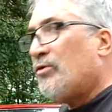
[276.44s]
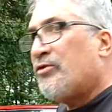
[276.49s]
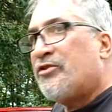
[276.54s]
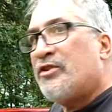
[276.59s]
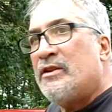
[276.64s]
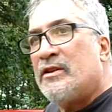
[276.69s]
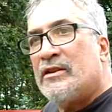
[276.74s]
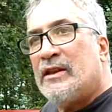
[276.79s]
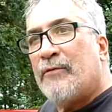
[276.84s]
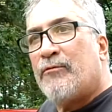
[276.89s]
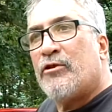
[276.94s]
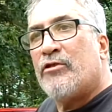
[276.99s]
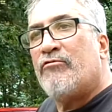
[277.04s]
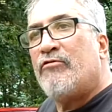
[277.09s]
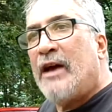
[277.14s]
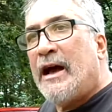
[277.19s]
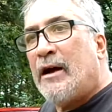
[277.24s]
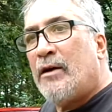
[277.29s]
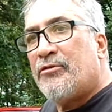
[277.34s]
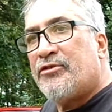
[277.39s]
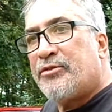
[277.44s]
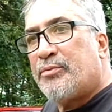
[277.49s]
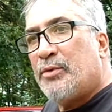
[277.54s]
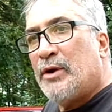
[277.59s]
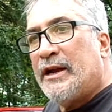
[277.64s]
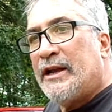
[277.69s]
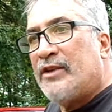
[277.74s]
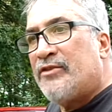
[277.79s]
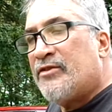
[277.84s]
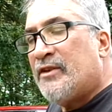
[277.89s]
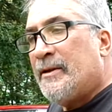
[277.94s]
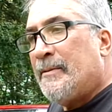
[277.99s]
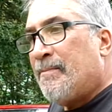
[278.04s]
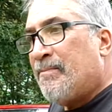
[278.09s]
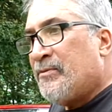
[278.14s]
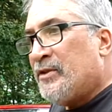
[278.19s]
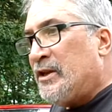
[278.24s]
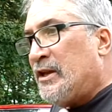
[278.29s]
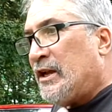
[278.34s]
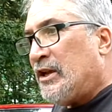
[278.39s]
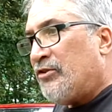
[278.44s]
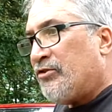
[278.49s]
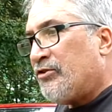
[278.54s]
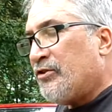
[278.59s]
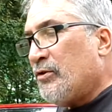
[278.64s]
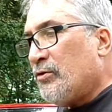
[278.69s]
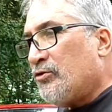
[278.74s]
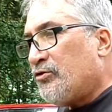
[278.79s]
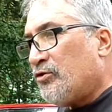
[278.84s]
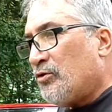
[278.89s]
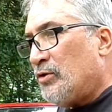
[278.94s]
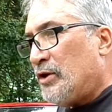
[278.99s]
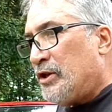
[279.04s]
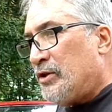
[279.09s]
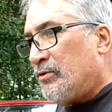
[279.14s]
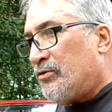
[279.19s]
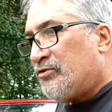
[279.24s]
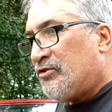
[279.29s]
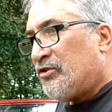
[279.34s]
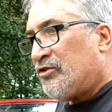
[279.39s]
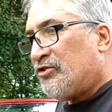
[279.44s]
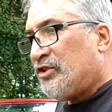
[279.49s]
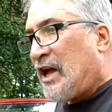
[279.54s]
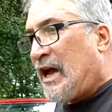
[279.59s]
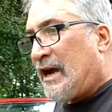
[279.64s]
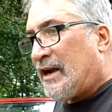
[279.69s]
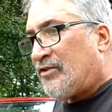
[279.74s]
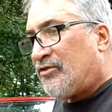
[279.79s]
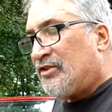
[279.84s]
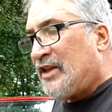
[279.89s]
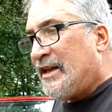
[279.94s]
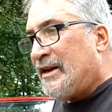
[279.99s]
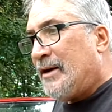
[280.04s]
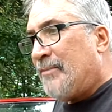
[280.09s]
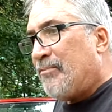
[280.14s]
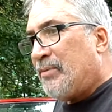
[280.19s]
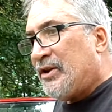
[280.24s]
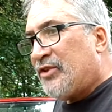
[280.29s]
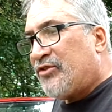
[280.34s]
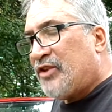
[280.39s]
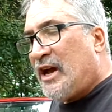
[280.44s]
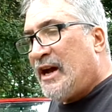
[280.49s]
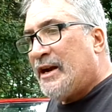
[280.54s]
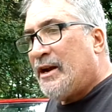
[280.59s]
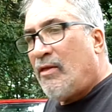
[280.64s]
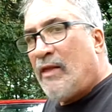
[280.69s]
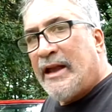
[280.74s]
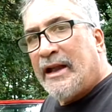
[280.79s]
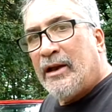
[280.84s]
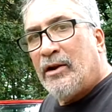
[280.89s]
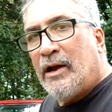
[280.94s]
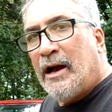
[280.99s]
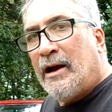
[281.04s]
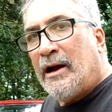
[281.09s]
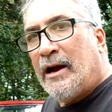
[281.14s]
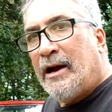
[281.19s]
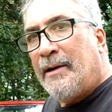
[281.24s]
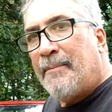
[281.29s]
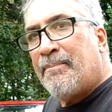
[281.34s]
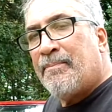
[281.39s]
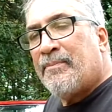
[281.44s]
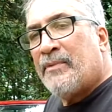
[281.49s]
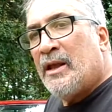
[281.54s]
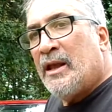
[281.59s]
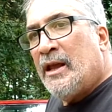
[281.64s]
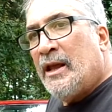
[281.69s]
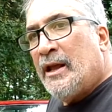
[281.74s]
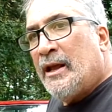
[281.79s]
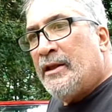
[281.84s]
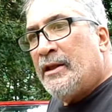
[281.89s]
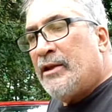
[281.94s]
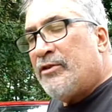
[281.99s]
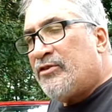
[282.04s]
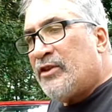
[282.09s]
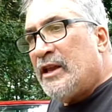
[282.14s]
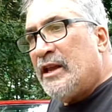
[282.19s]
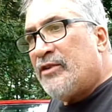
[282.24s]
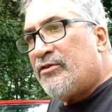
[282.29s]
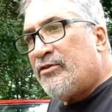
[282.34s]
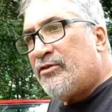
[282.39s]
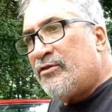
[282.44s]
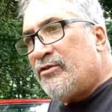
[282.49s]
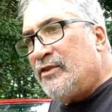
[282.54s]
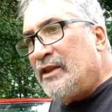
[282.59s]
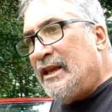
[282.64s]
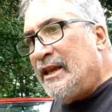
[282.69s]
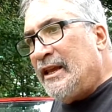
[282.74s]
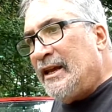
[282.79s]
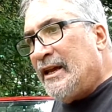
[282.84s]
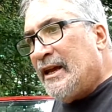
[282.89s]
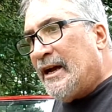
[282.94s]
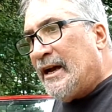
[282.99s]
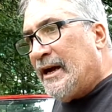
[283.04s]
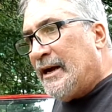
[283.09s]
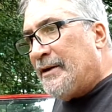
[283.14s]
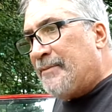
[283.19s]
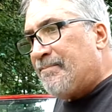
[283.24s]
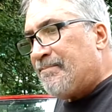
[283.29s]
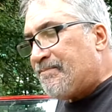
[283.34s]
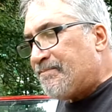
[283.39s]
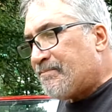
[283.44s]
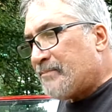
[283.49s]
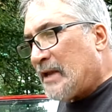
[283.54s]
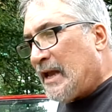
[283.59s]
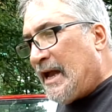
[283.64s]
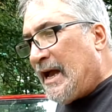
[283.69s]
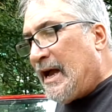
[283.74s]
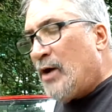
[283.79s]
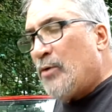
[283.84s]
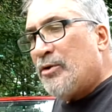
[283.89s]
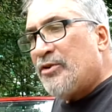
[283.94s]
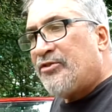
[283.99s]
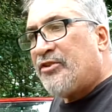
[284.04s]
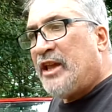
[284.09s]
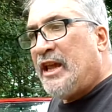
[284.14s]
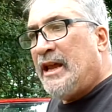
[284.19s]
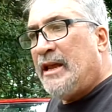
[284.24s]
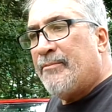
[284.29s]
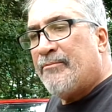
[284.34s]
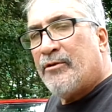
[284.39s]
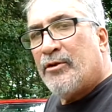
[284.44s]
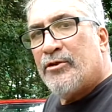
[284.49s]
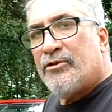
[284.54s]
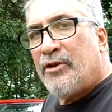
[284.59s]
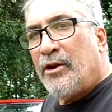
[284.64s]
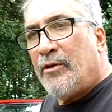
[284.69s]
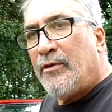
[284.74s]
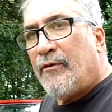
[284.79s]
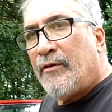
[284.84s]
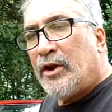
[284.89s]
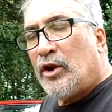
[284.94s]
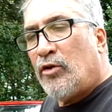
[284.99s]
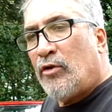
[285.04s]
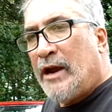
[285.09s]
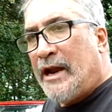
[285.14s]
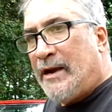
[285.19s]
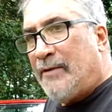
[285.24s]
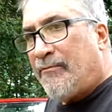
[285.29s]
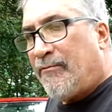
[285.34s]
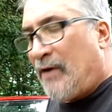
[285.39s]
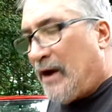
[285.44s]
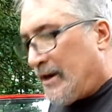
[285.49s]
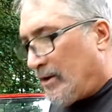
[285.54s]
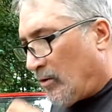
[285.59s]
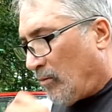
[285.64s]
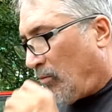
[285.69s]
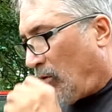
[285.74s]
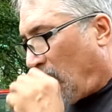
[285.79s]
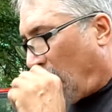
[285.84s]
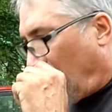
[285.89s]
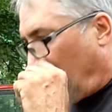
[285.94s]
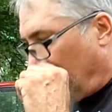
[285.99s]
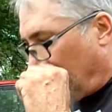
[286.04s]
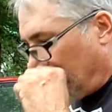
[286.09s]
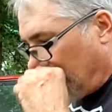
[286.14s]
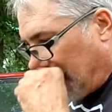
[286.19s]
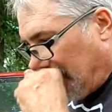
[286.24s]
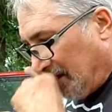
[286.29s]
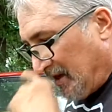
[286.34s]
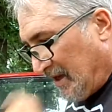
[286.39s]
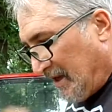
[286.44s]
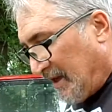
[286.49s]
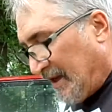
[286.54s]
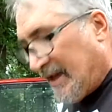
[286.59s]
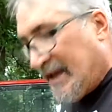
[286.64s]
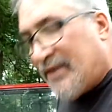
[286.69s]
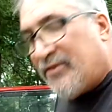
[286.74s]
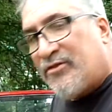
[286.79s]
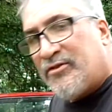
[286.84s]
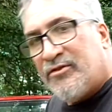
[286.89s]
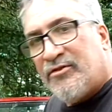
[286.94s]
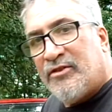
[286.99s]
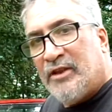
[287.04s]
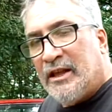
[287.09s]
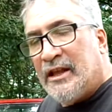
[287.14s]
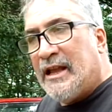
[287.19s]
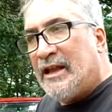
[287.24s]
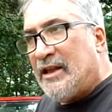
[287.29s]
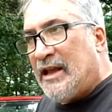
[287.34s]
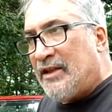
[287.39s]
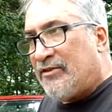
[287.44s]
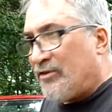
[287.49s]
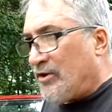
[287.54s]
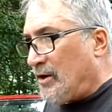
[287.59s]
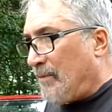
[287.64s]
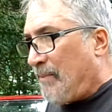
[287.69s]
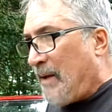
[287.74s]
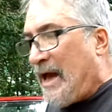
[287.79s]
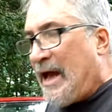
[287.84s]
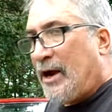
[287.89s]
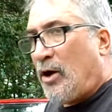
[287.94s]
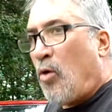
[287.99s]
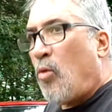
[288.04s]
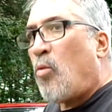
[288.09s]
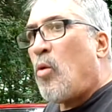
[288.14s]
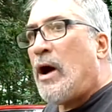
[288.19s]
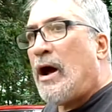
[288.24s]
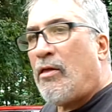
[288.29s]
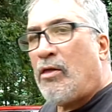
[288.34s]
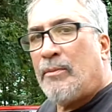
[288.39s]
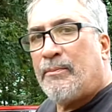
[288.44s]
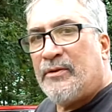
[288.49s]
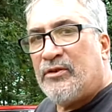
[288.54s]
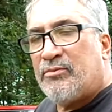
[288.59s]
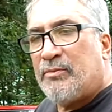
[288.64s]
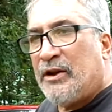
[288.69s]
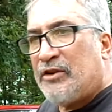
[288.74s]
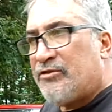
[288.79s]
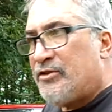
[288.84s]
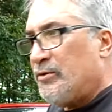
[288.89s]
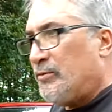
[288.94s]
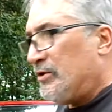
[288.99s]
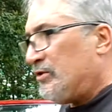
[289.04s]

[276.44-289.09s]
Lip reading: in different valve springs. You can still sort of use the stock setup, but it's kind of like an it's the Howard's cam version of the Crane Fireball. It's going to pack a wallop, especially with the